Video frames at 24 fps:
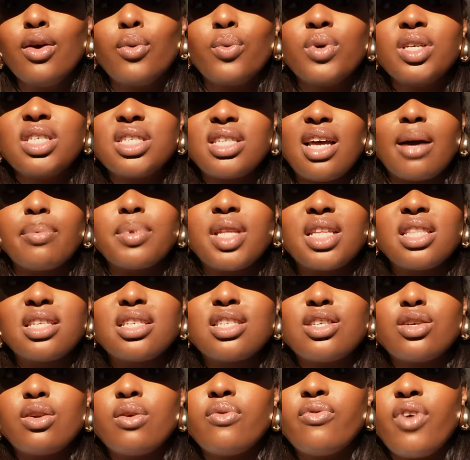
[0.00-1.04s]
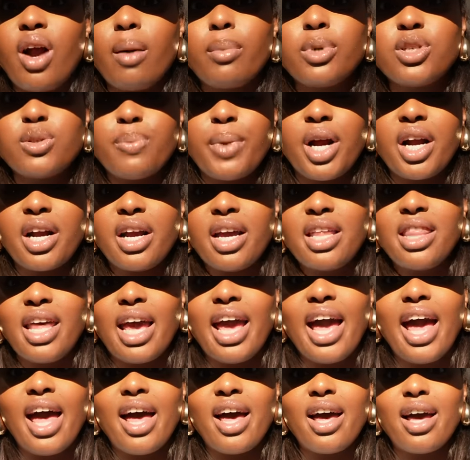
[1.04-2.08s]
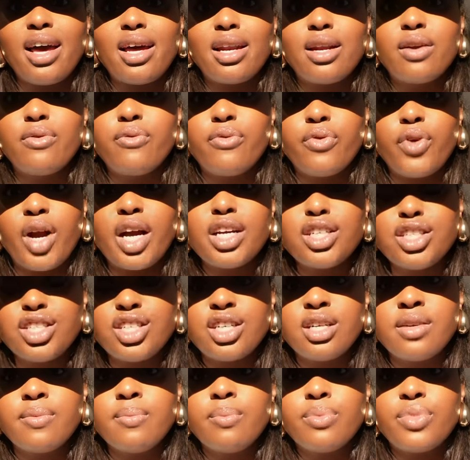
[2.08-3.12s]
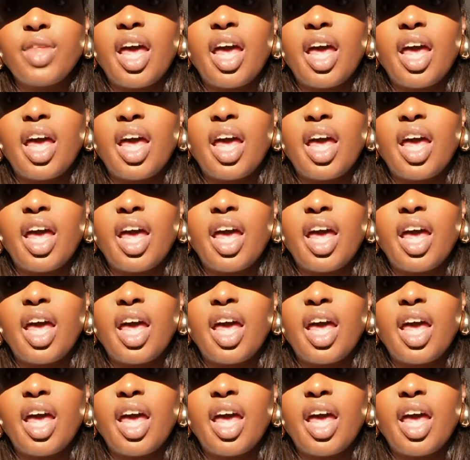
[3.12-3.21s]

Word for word: we stopped at this little farmer's market and they had fresh,